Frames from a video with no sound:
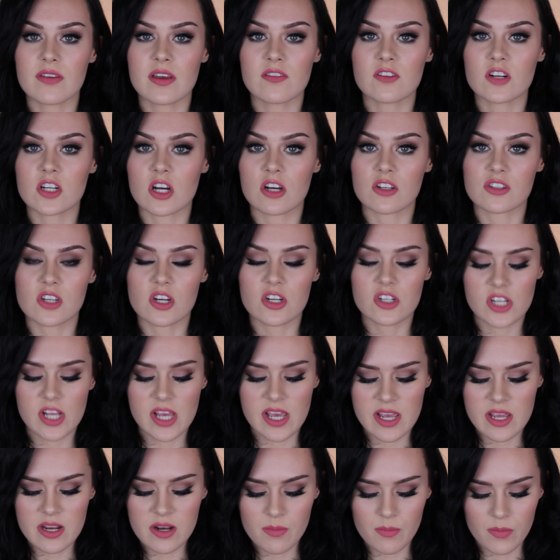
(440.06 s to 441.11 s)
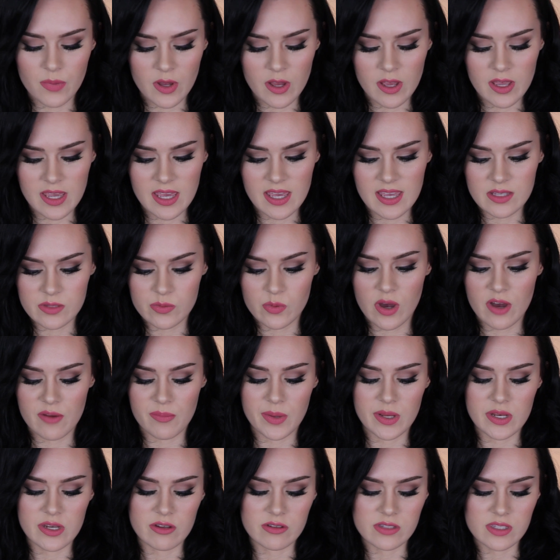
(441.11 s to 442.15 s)
favourite contour shade, but it is what I've
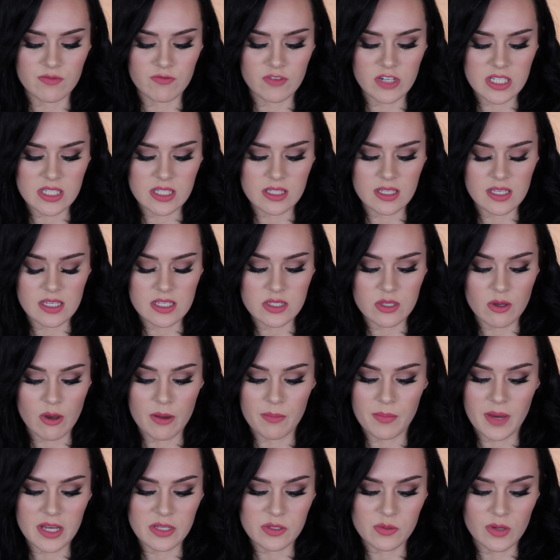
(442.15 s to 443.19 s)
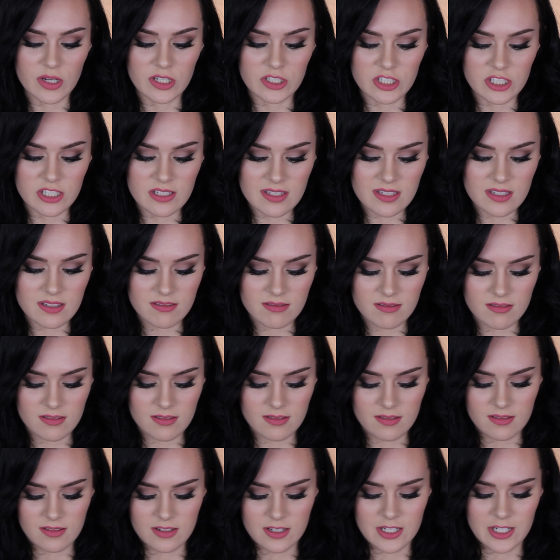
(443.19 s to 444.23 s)
been using recently, so I might as well just
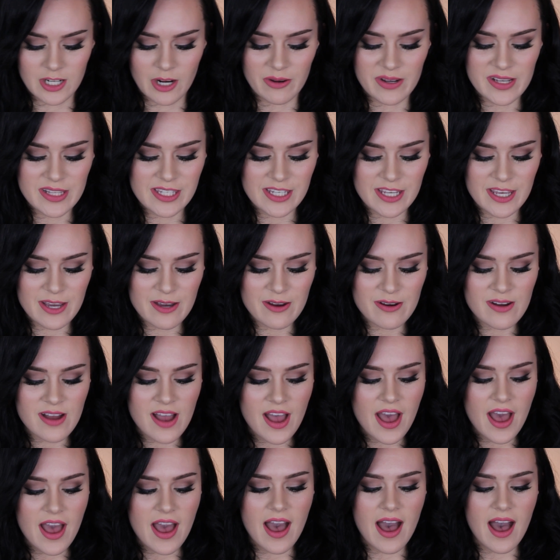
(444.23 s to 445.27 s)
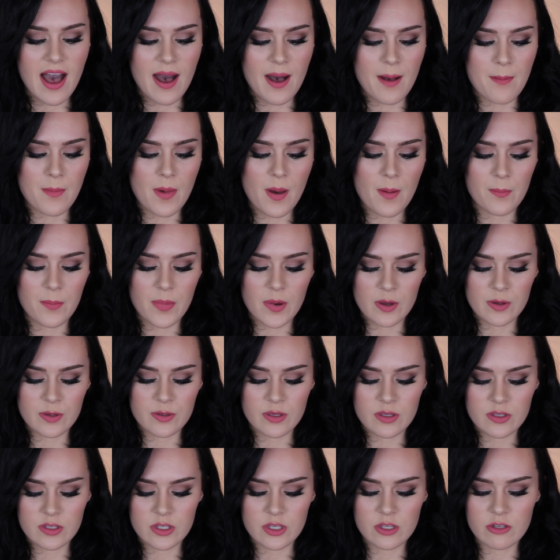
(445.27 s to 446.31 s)
show it to you.
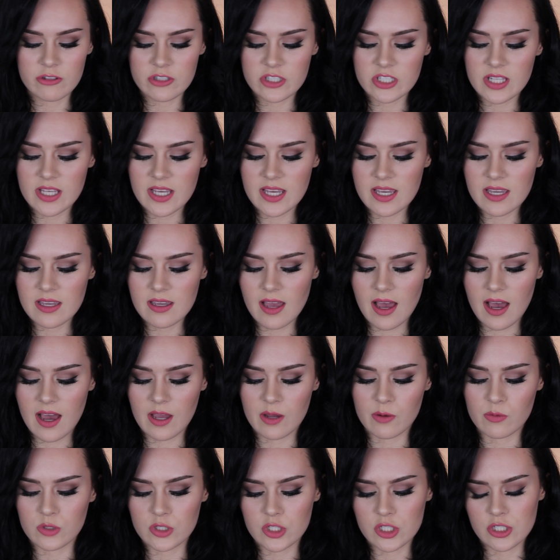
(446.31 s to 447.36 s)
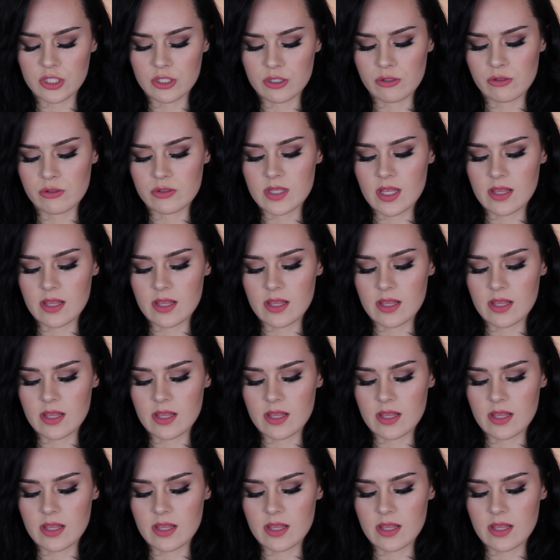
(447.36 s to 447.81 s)
But usually I would use